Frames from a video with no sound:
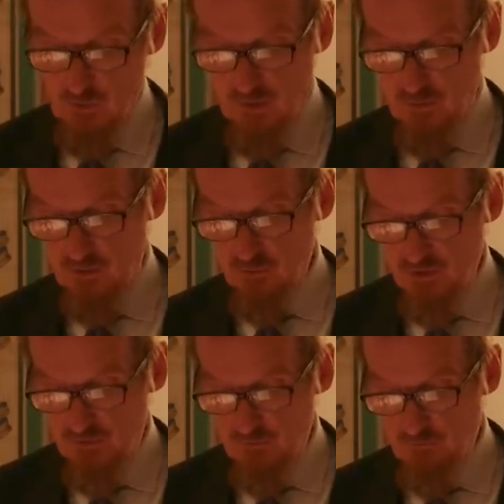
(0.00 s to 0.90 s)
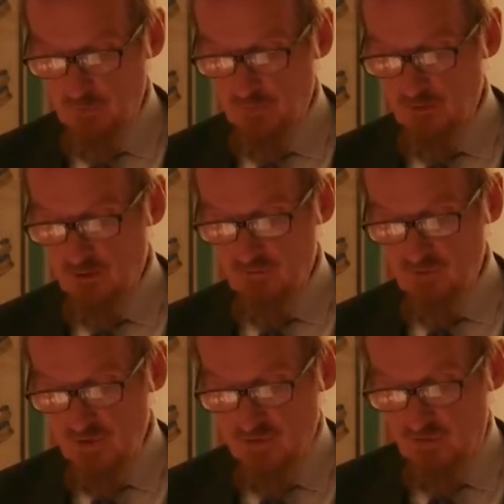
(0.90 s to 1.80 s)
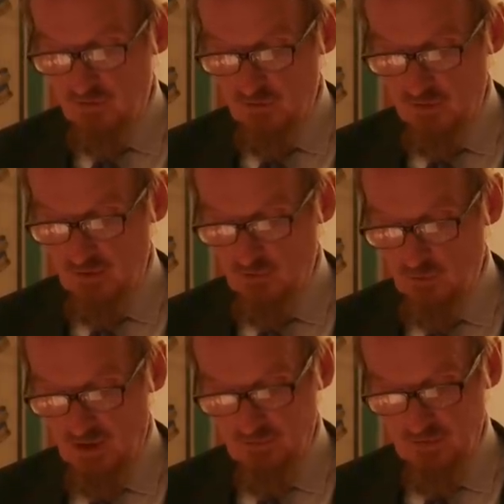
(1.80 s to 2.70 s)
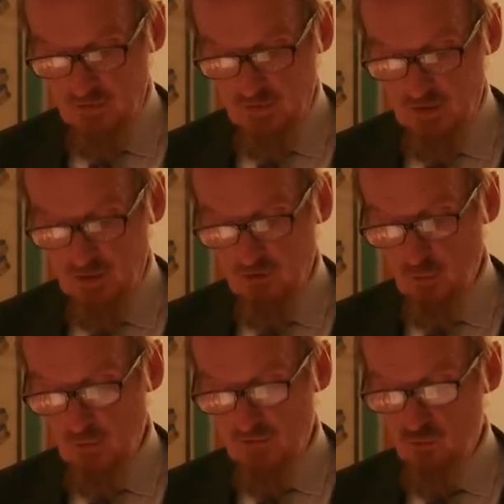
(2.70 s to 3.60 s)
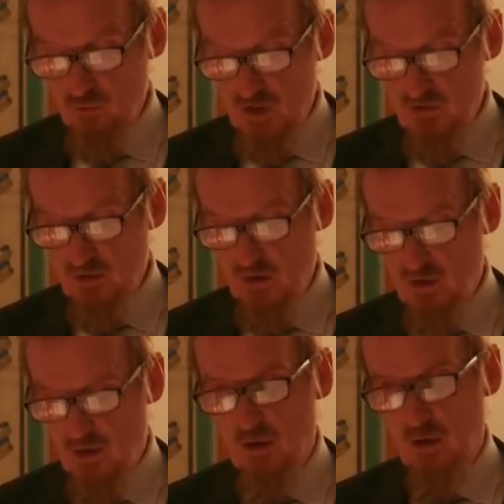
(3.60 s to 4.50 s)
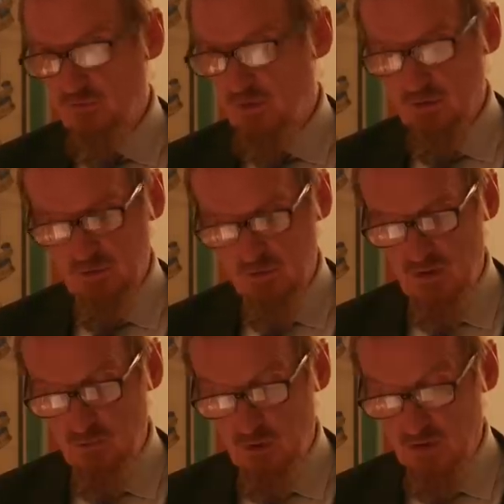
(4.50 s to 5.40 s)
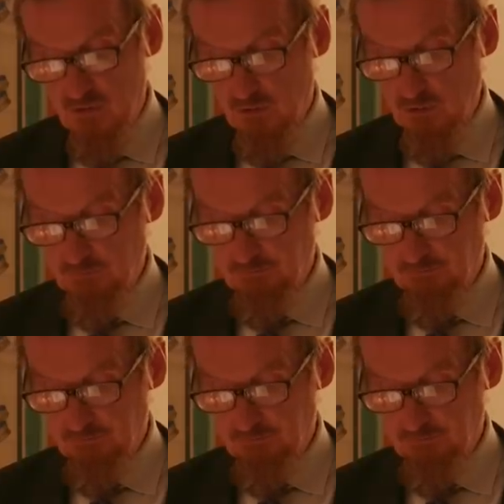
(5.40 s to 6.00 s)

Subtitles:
to public reason. For this, Deleuze would have us think, is always a region carved out of the irrational.